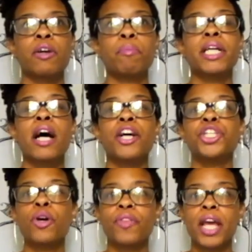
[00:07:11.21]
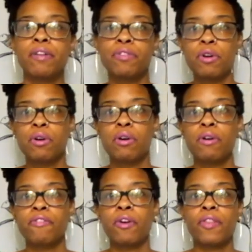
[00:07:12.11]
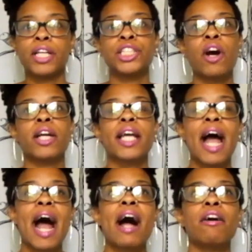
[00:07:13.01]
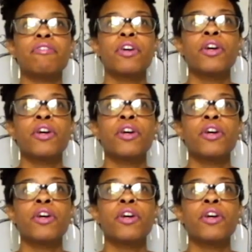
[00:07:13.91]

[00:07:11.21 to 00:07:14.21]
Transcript: because you are thankful for the things you already have,